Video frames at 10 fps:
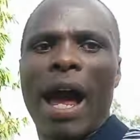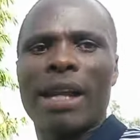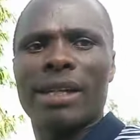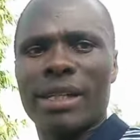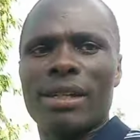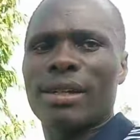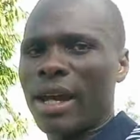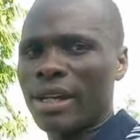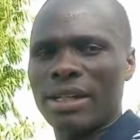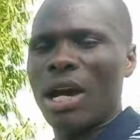until
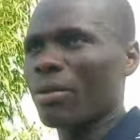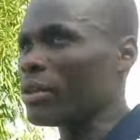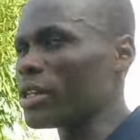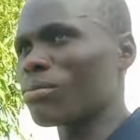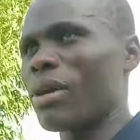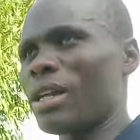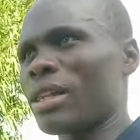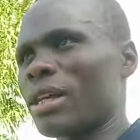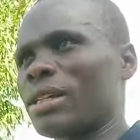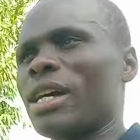right now. This
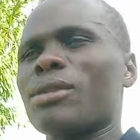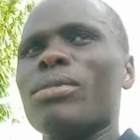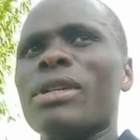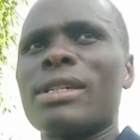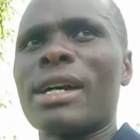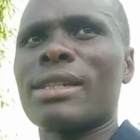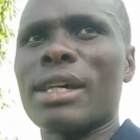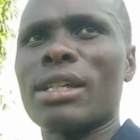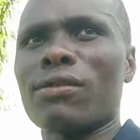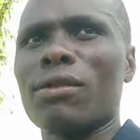month it has been
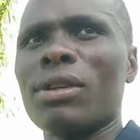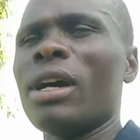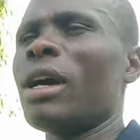successful.